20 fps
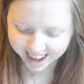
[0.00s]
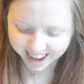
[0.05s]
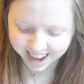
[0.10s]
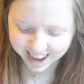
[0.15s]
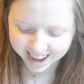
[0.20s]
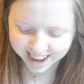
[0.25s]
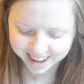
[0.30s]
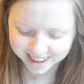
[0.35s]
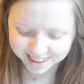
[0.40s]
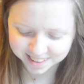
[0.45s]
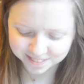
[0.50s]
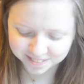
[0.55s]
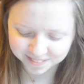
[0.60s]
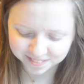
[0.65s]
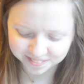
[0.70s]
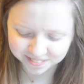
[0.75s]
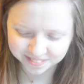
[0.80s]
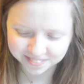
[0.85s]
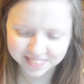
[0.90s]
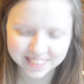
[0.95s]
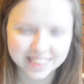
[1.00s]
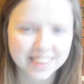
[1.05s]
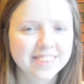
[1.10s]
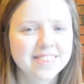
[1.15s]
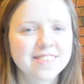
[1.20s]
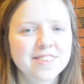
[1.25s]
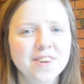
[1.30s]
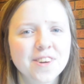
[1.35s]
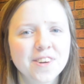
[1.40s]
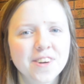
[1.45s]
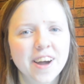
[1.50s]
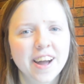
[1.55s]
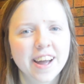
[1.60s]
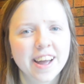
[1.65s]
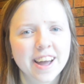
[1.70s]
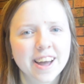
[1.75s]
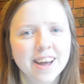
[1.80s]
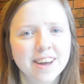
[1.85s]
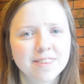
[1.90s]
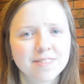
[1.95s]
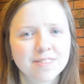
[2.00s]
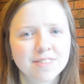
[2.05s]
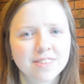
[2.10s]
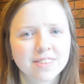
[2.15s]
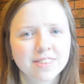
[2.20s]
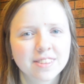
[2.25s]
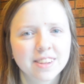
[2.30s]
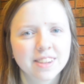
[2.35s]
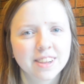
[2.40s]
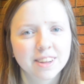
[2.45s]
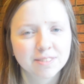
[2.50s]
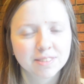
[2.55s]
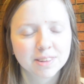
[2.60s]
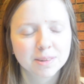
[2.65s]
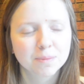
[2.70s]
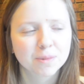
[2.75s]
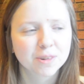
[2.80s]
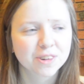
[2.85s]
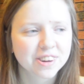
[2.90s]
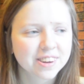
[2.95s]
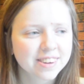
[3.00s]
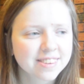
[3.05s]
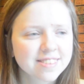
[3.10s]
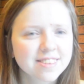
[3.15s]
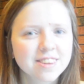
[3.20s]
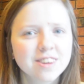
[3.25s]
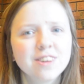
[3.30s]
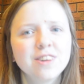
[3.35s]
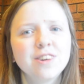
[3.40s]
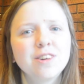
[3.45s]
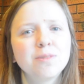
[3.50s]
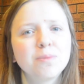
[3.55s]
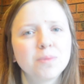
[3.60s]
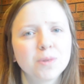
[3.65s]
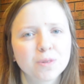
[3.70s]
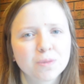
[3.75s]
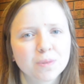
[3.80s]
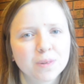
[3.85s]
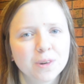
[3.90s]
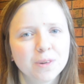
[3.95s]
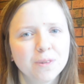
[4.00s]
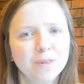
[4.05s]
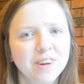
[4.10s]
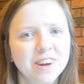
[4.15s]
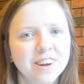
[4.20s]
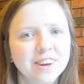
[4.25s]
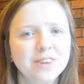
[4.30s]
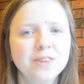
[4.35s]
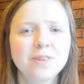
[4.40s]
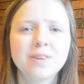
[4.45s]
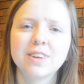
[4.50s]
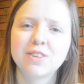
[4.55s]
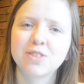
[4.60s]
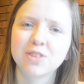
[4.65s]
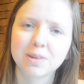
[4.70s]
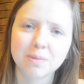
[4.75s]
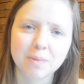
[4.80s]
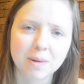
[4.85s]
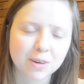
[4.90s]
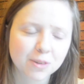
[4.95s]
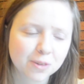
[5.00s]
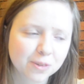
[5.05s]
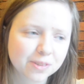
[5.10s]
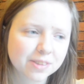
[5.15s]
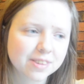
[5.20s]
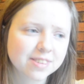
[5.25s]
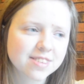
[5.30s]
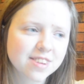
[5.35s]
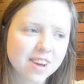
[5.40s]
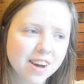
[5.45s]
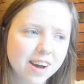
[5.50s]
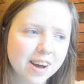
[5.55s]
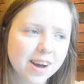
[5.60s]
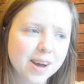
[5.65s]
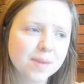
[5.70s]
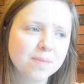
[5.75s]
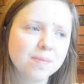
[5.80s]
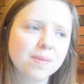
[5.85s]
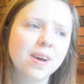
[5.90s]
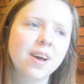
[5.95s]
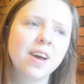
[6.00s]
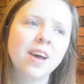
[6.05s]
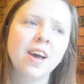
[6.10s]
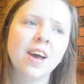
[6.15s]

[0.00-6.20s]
So I have the lovely Miranda of Books 101, who I talk about all the time.